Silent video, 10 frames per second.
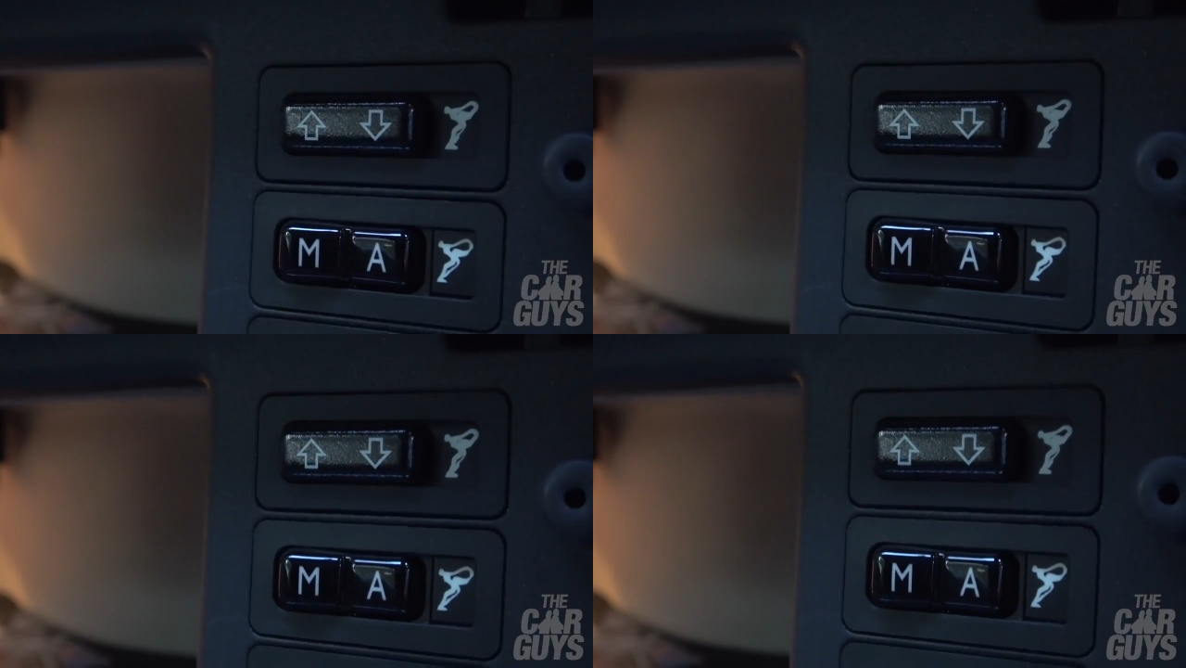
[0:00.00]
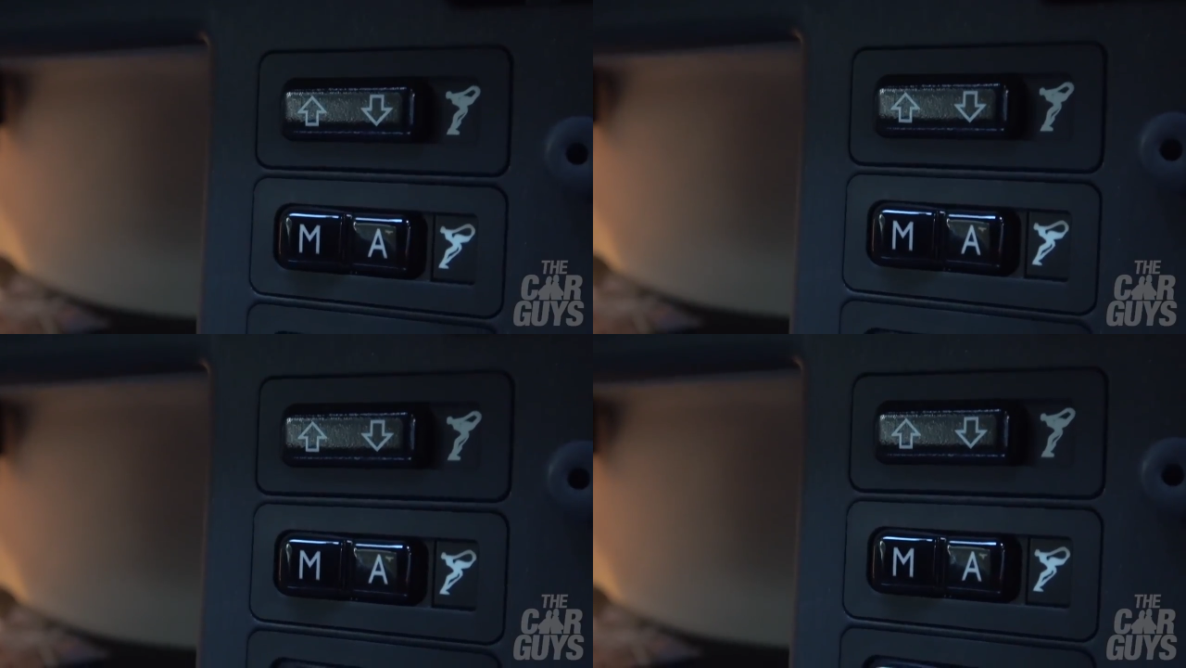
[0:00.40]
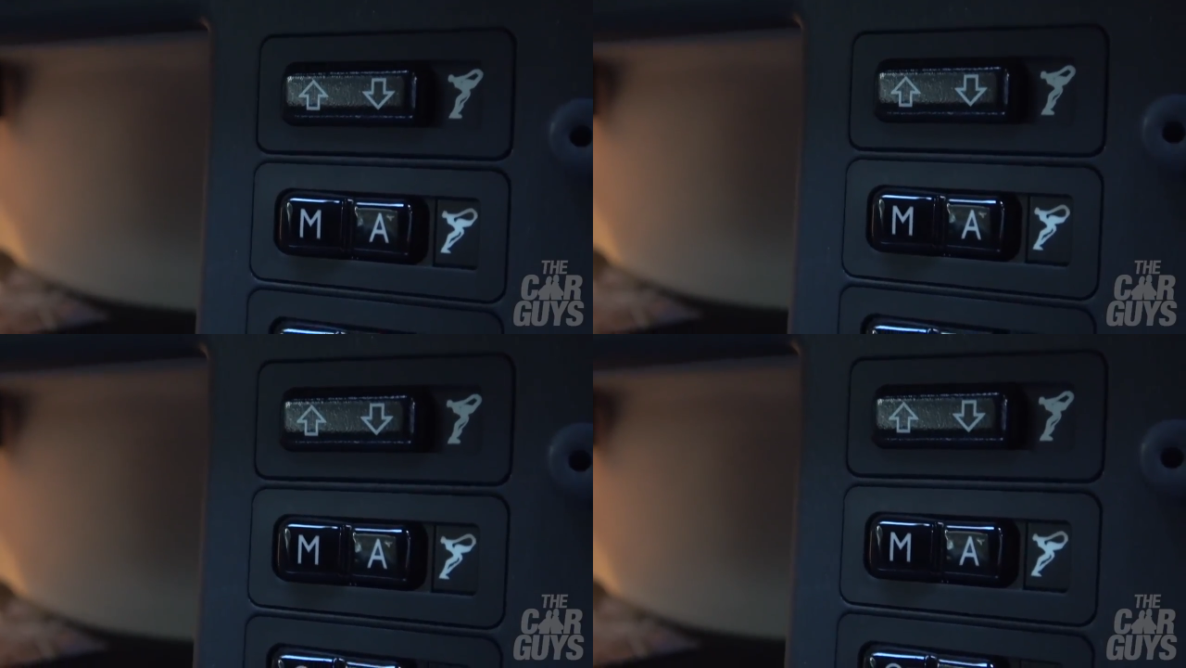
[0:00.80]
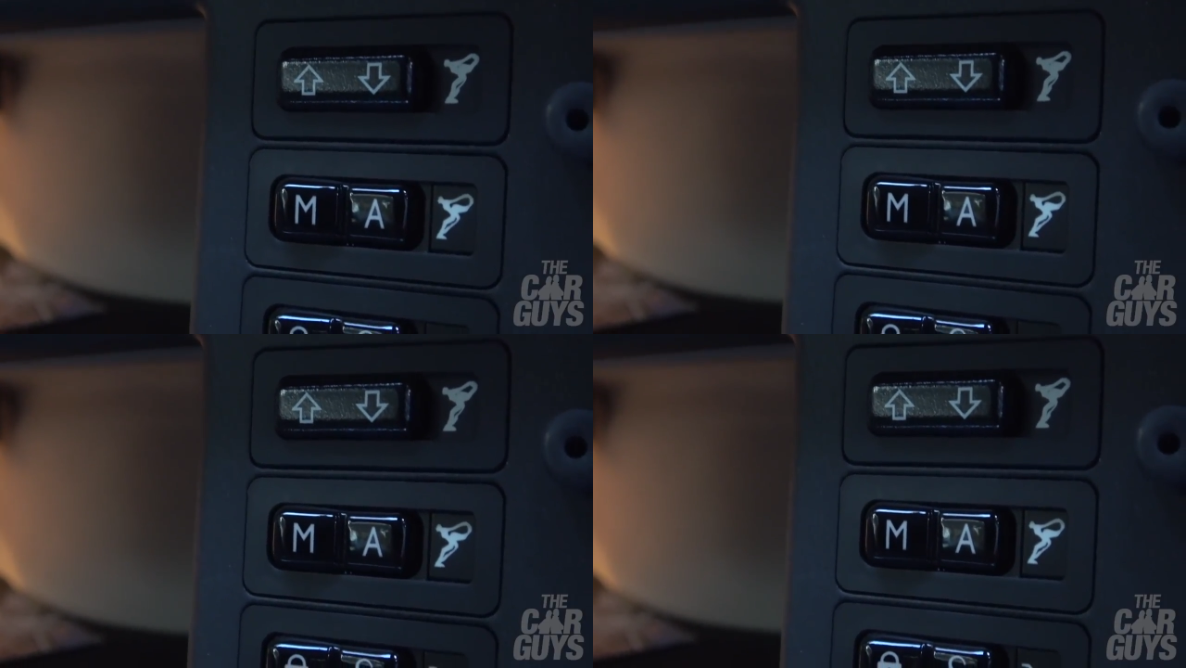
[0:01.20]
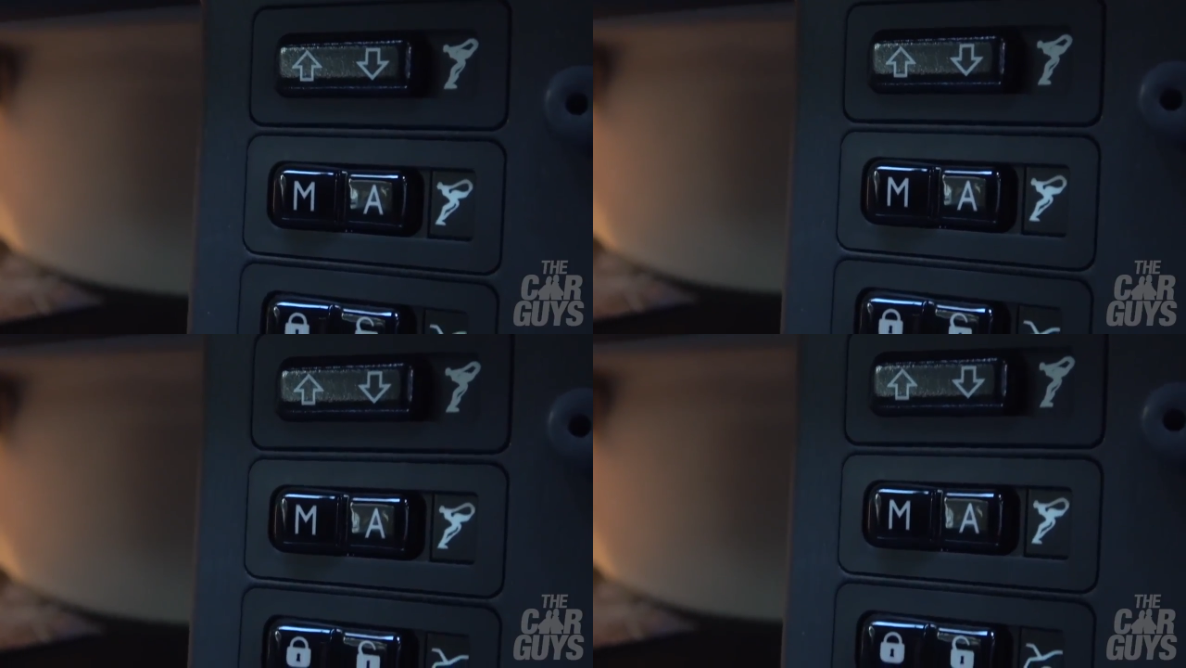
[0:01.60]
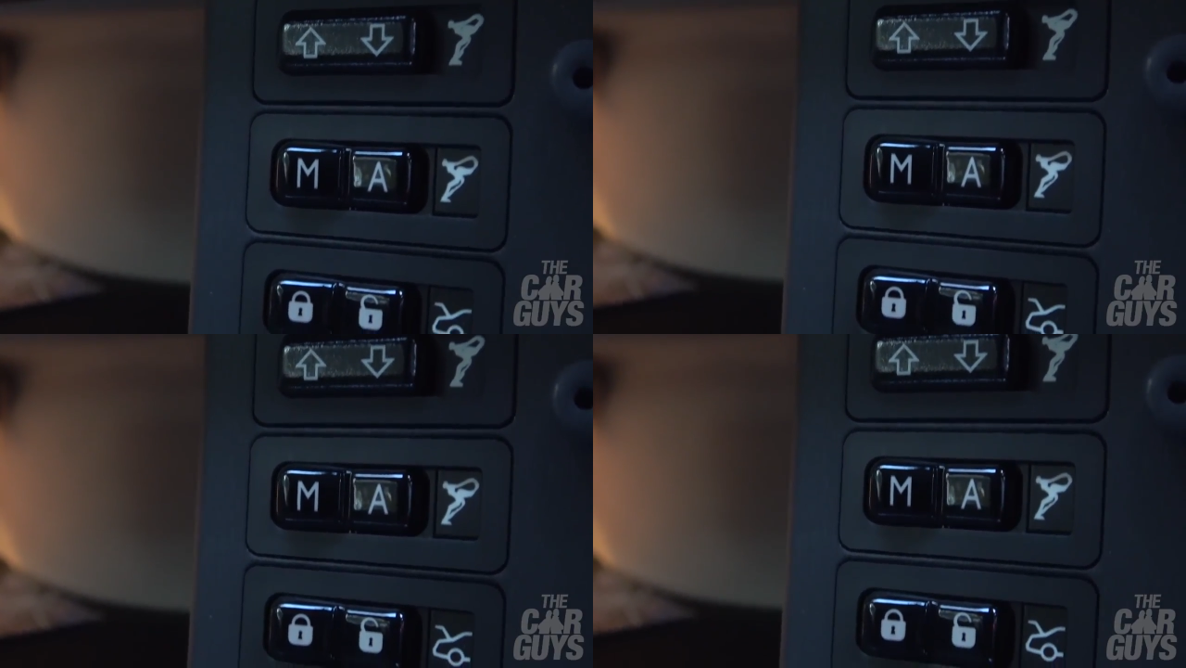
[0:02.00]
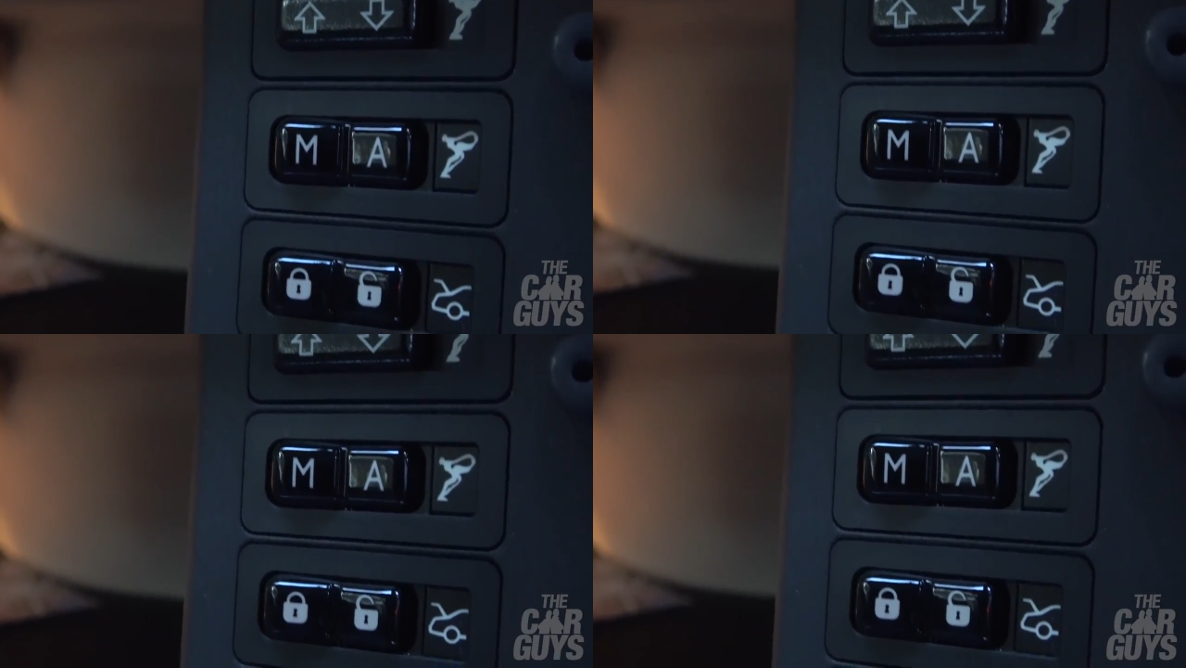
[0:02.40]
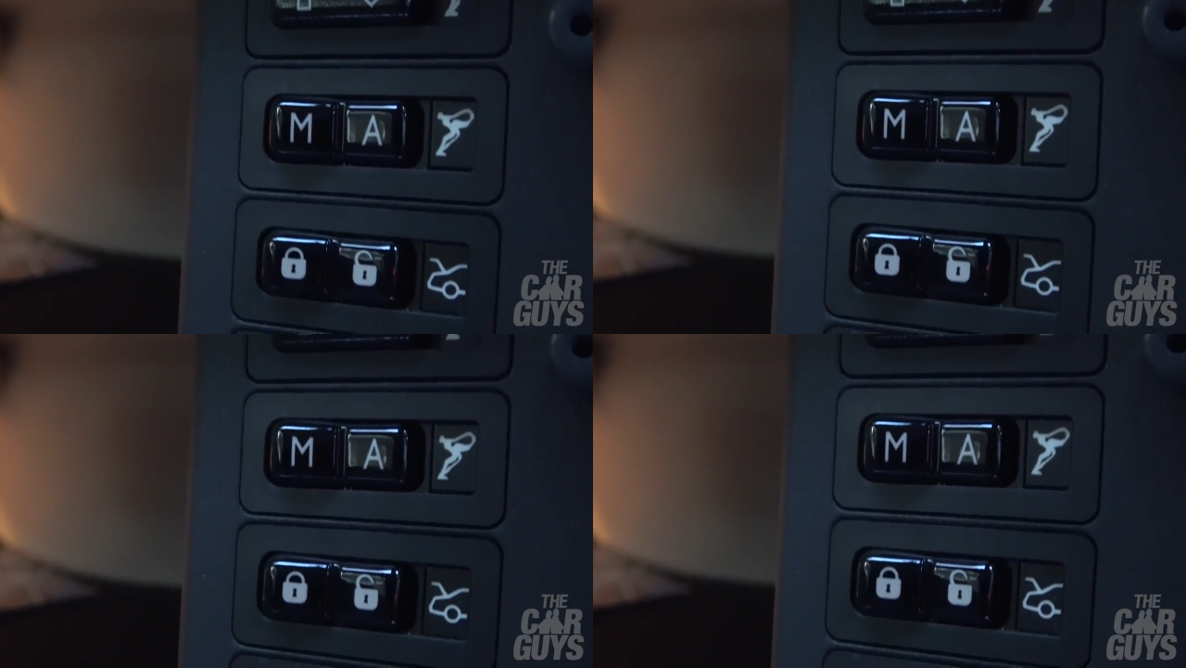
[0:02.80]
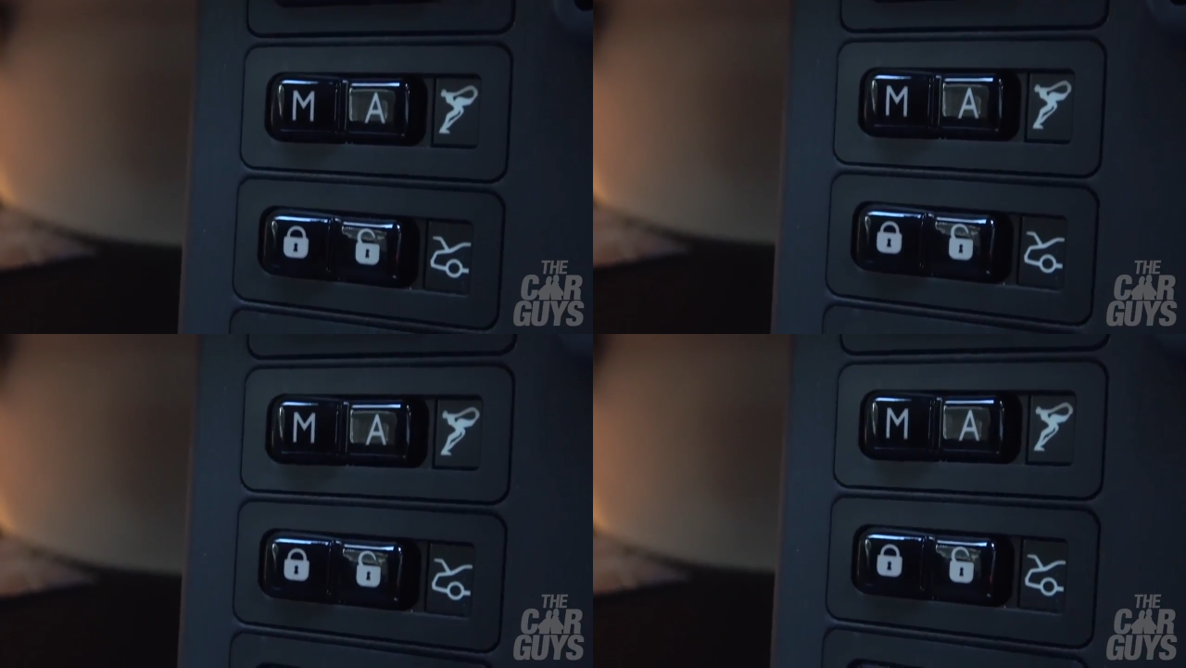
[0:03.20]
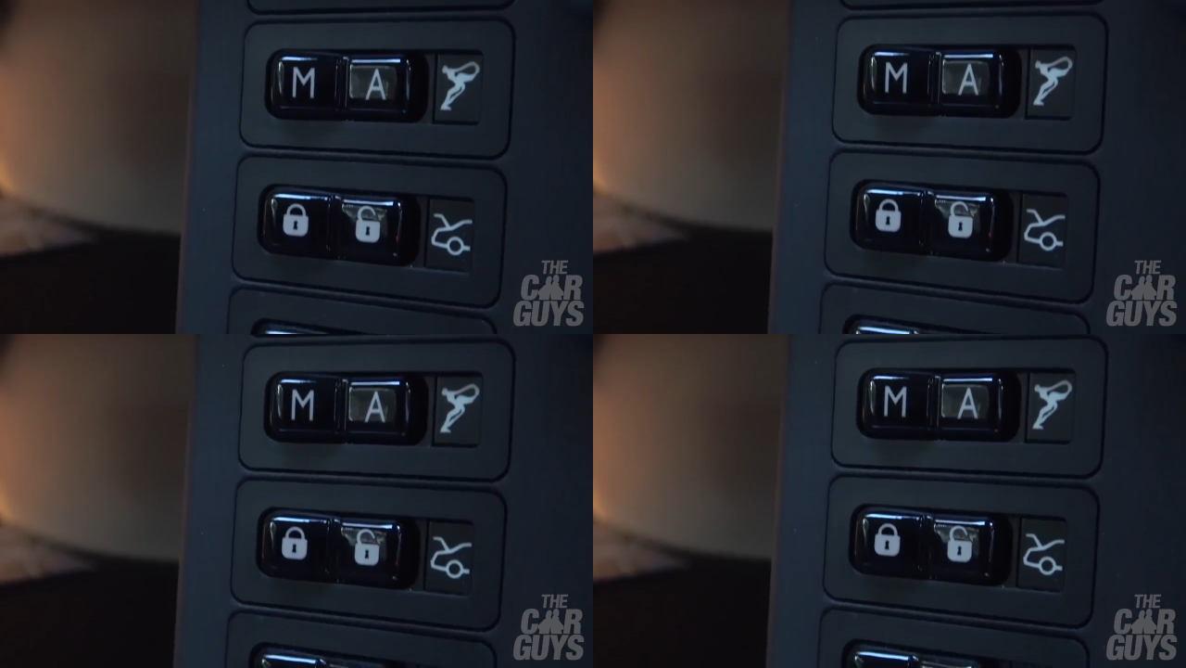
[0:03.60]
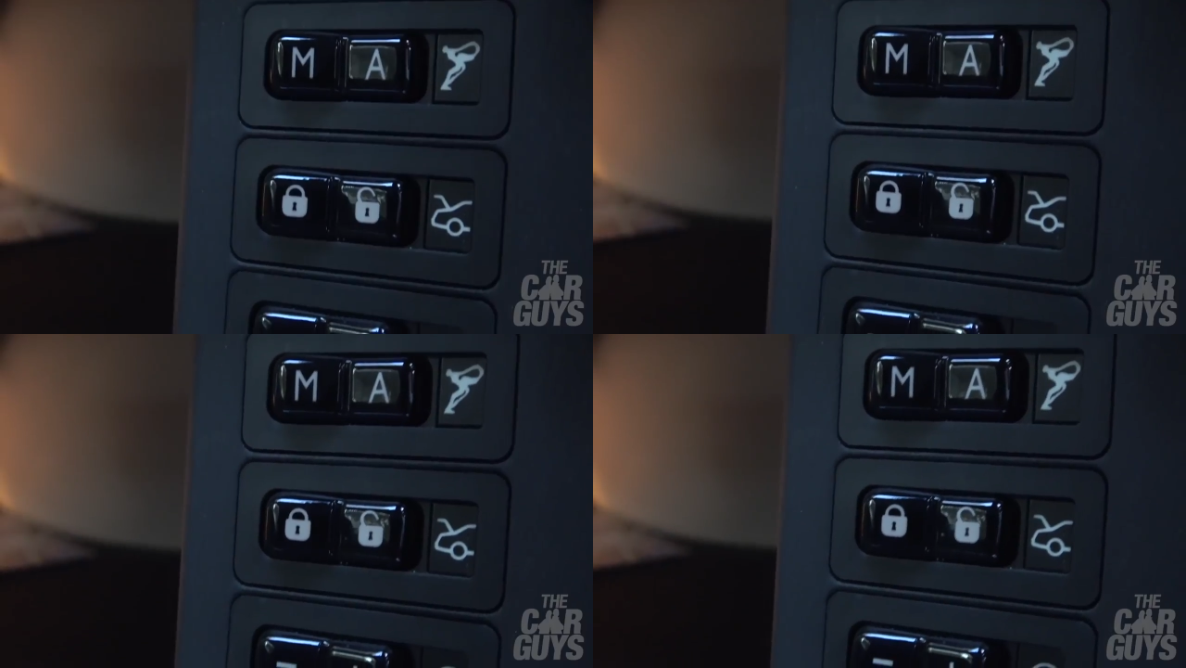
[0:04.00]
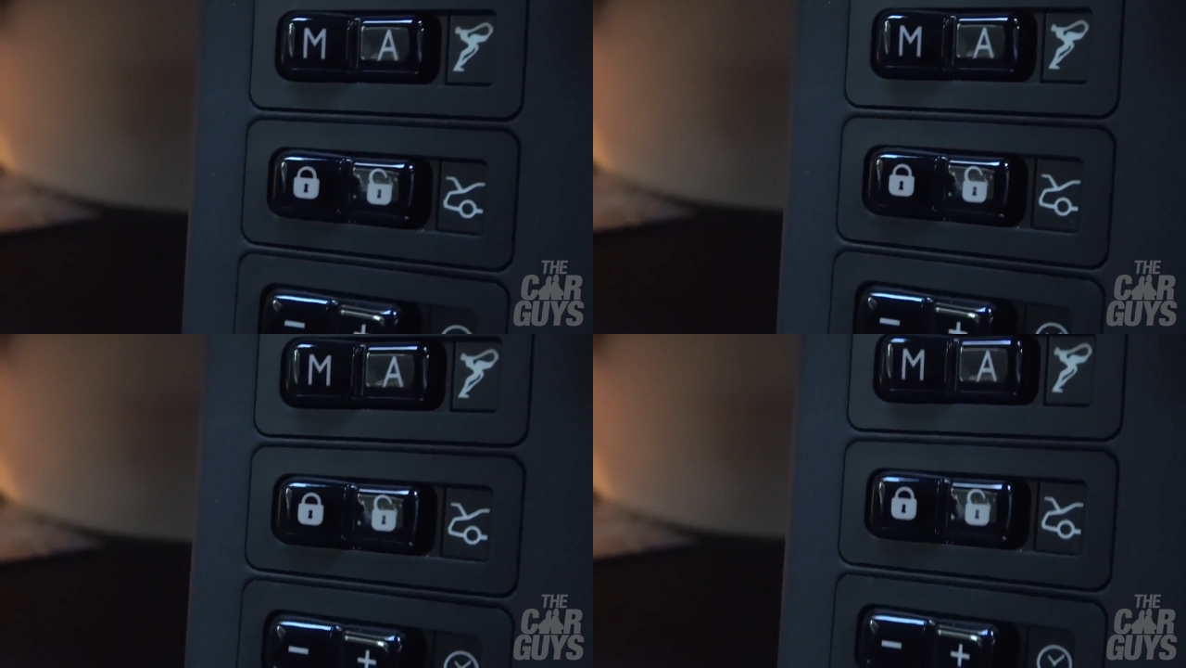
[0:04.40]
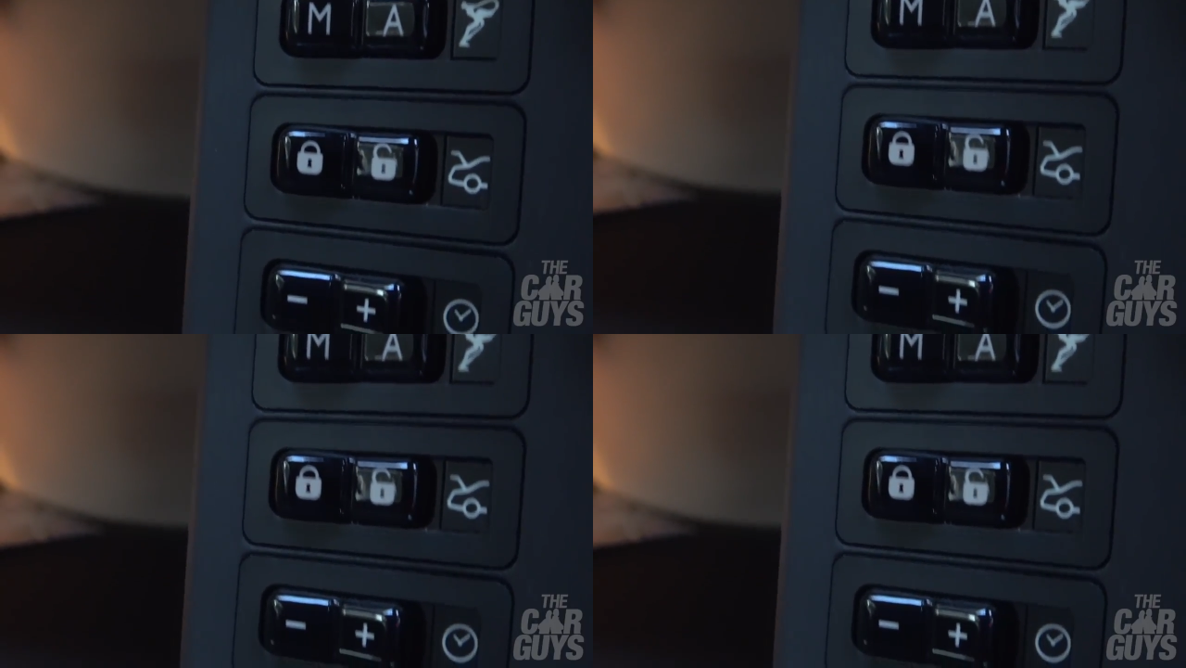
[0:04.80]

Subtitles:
Nobody's mouth can be seen.